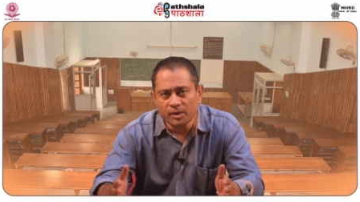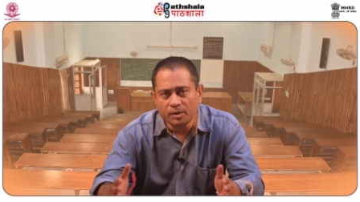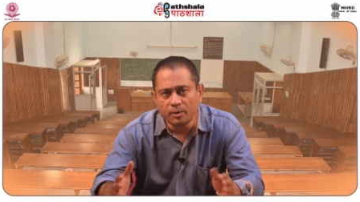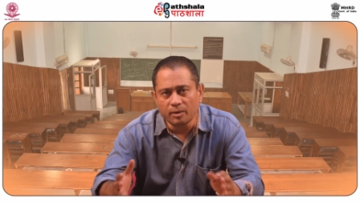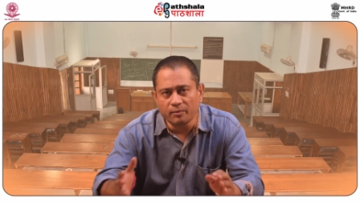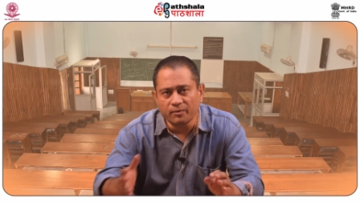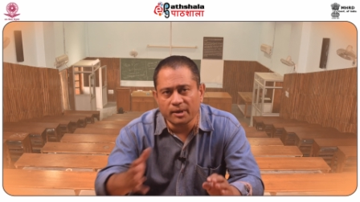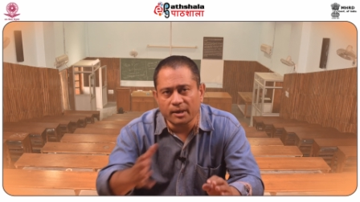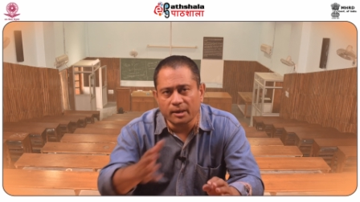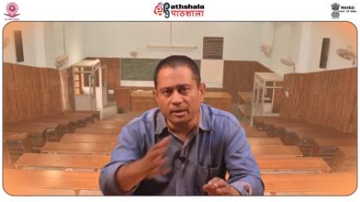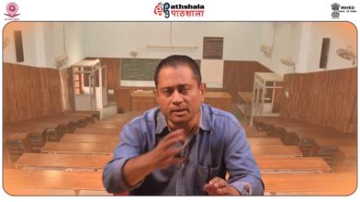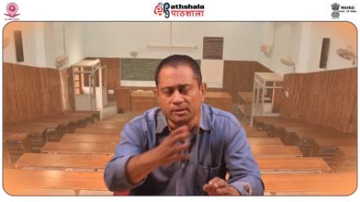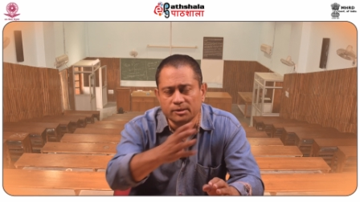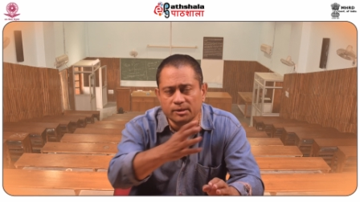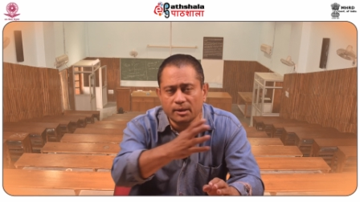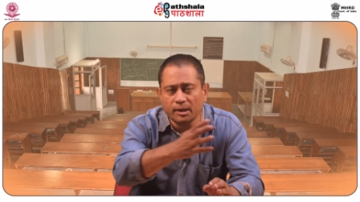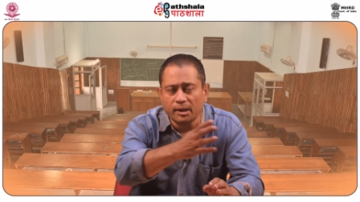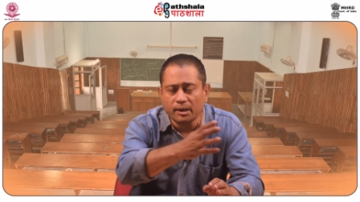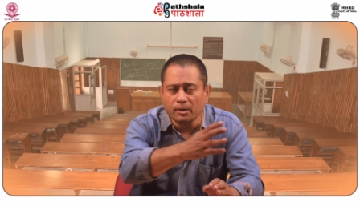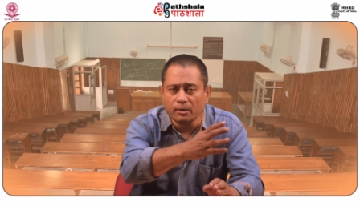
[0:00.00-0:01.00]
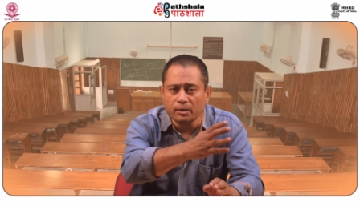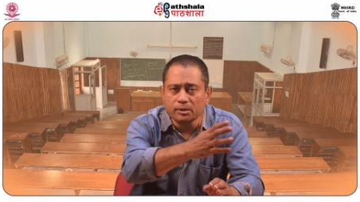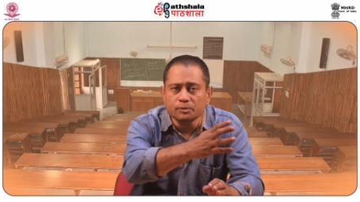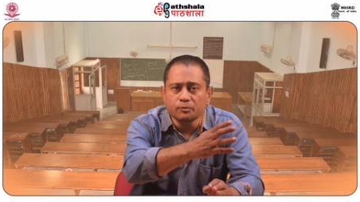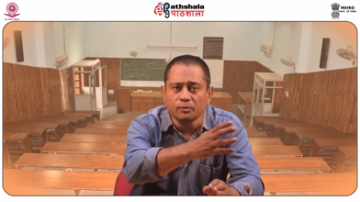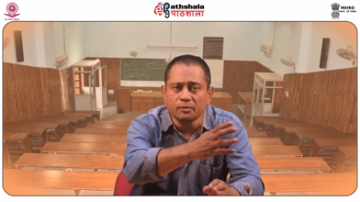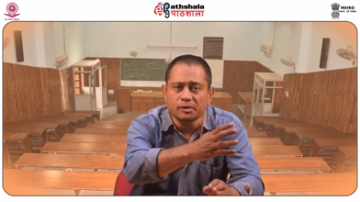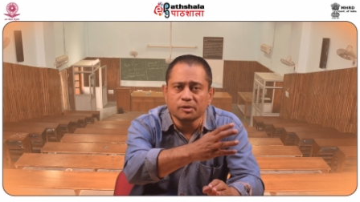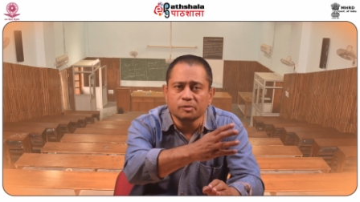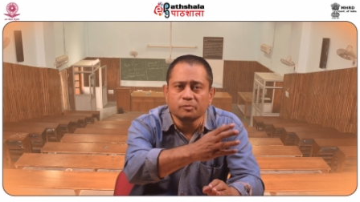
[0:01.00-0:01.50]
You have a conduction electrons
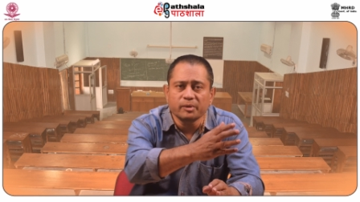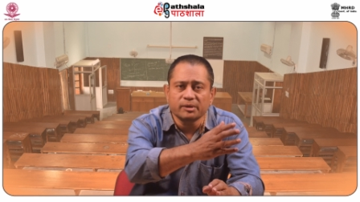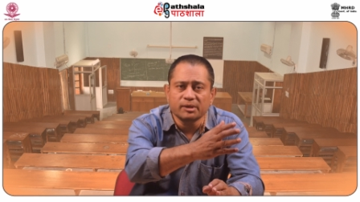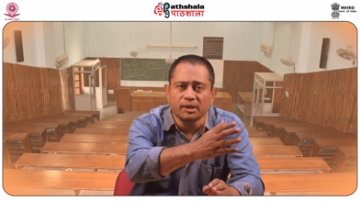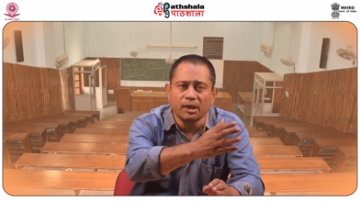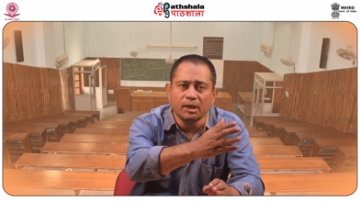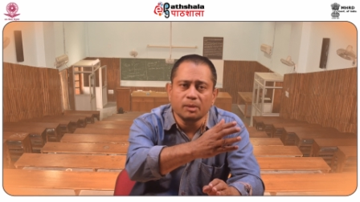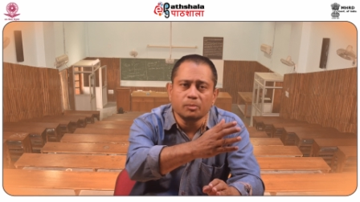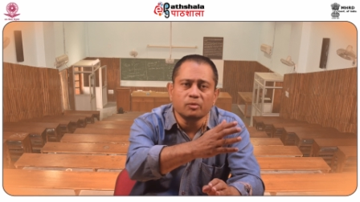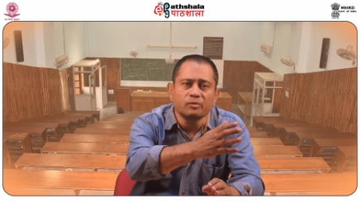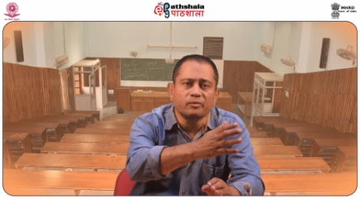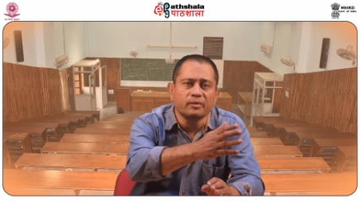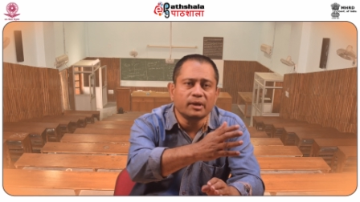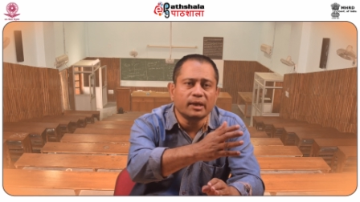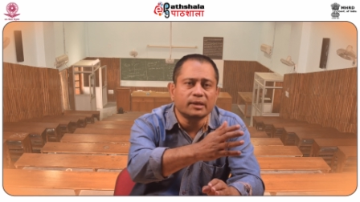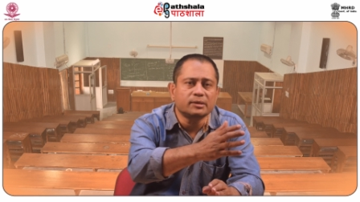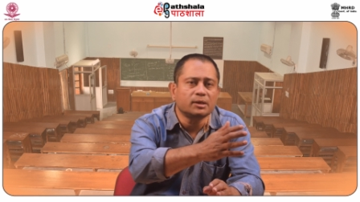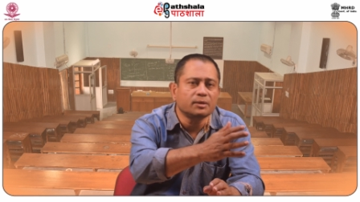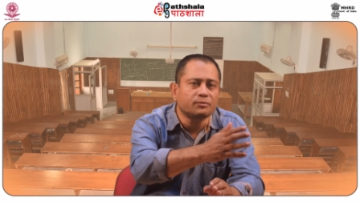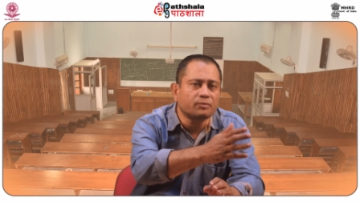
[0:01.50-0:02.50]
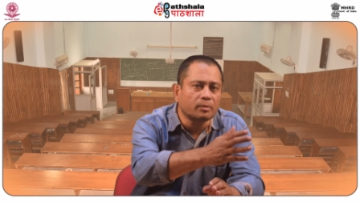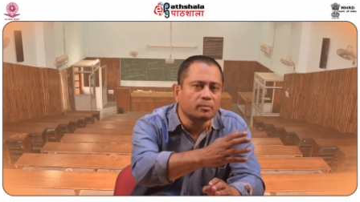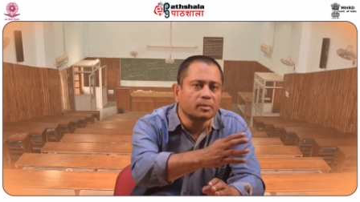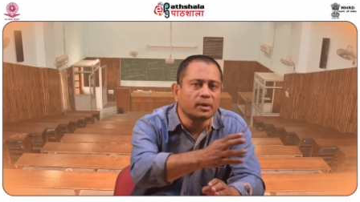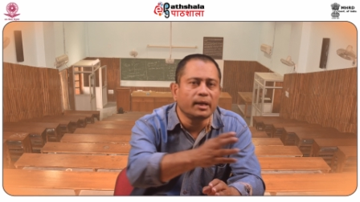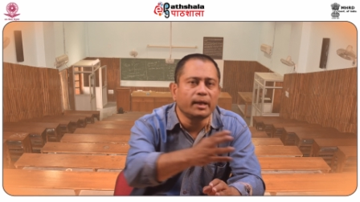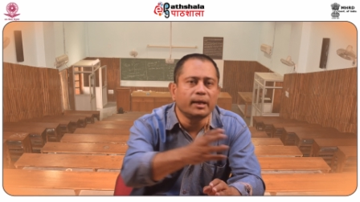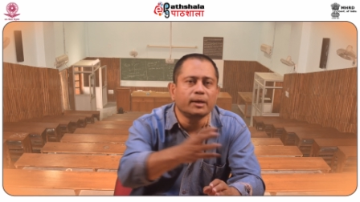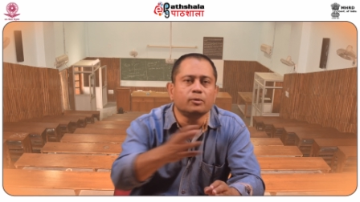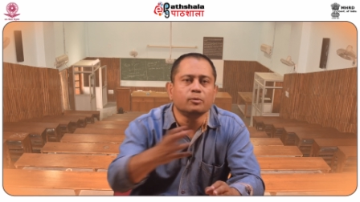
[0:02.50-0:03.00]
which is basically moving let us say from
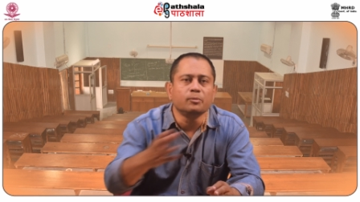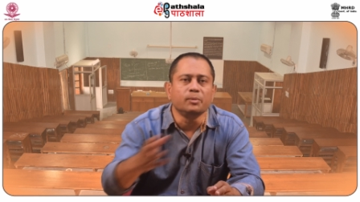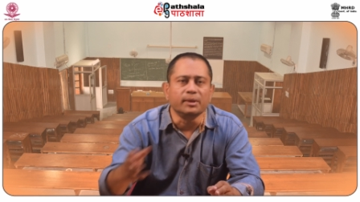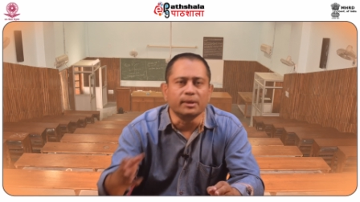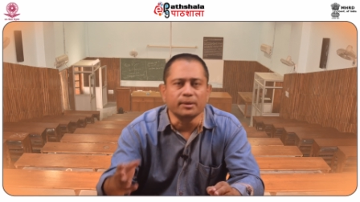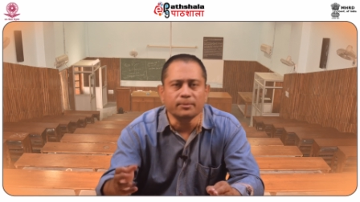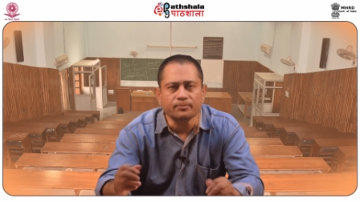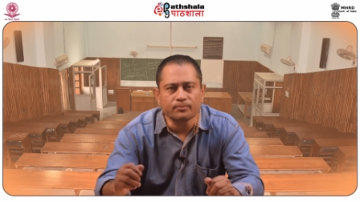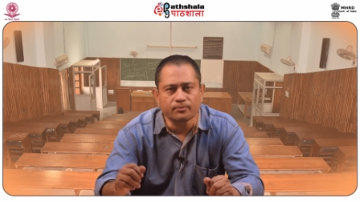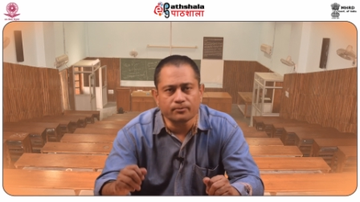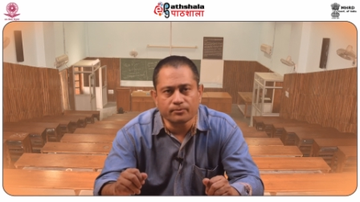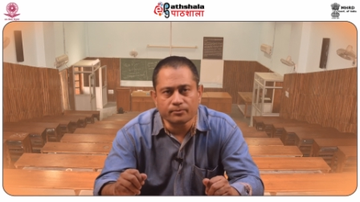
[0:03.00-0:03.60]
the A to B.